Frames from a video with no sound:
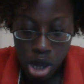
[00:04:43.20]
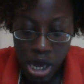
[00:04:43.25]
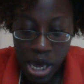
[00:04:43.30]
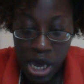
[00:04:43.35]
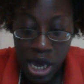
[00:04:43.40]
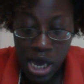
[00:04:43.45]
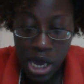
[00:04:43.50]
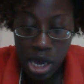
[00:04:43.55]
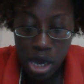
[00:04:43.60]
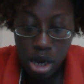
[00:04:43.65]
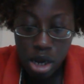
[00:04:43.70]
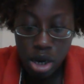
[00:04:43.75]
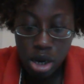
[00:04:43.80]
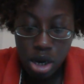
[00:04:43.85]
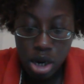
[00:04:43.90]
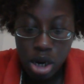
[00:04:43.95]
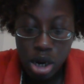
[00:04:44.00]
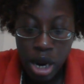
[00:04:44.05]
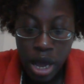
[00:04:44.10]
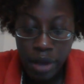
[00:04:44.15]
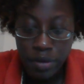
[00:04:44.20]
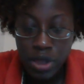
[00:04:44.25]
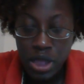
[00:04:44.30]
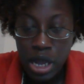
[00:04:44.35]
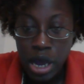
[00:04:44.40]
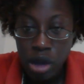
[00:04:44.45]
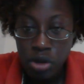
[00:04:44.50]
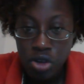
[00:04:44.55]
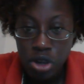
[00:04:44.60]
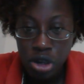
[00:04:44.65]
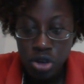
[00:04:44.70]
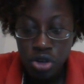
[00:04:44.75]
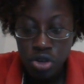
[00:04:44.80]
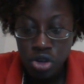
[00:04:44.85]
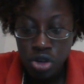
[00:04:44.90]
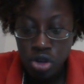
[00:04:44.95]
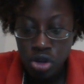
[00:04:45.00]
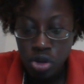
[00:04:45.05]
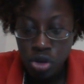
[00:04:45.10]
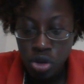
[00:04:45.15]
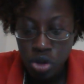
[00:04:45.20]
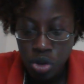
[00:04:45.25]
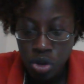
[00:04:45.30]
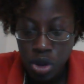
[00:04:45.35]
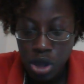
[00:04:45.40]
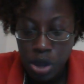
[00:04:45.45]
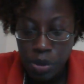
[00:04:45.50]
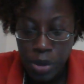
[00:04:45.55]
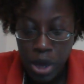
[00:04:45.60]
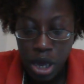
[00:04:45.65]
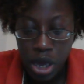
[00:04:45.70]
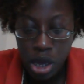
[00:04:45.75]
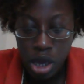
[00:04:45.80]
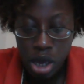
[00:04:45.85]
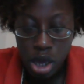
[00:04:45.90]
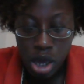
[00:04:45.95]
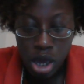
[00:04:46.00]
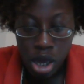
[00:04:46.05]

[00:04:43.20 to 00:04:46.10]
and lifestyle changes you can make.